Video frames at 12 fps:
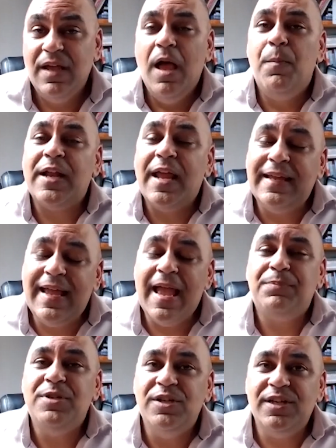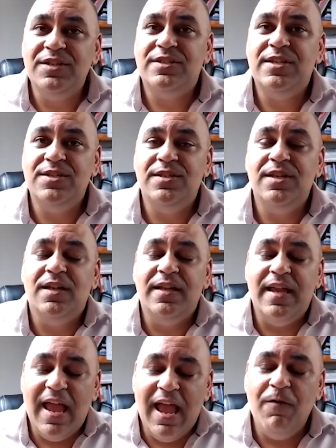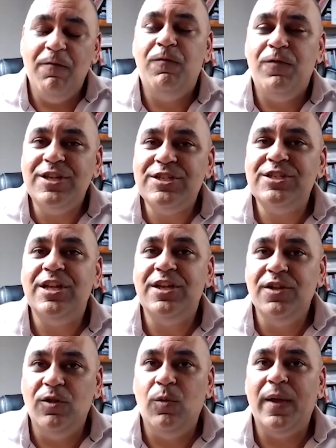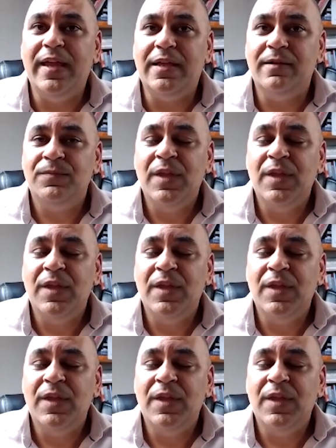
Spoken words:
But I kept it consistently every single week.